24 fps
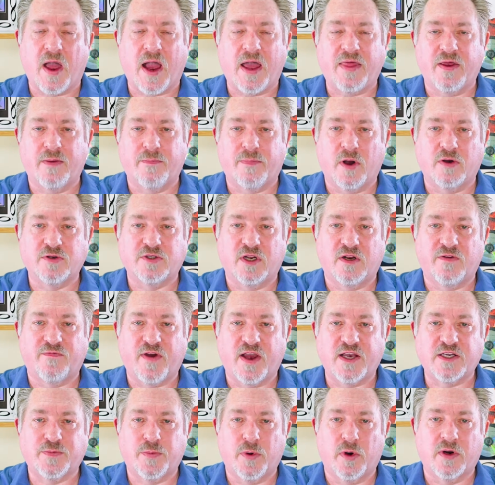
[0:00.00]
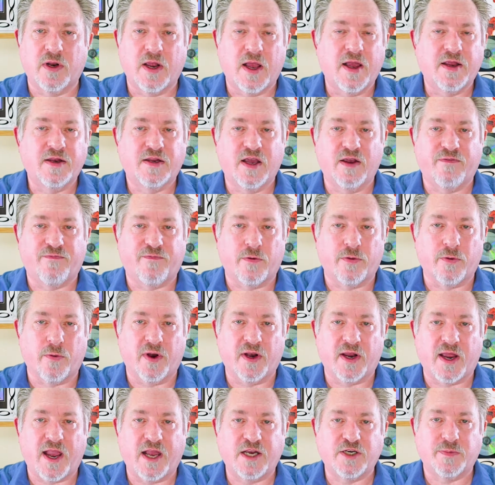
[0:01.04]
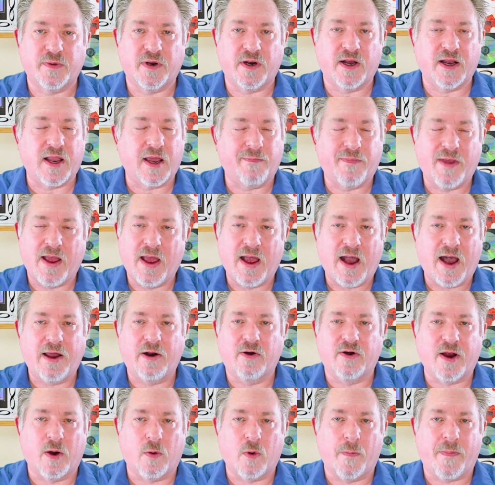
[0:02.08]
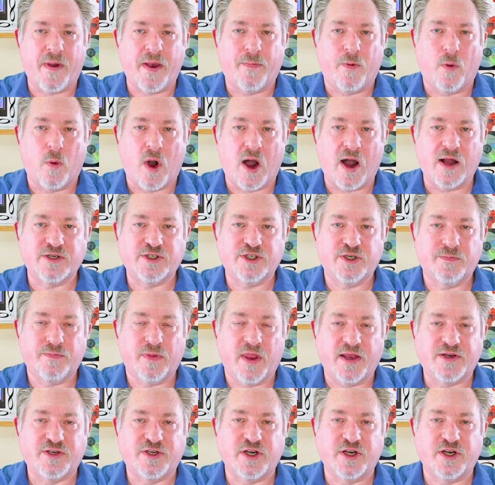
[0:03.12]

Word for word: I then post it to Facebook to get further engagement. Again, I don't care where people watch, it's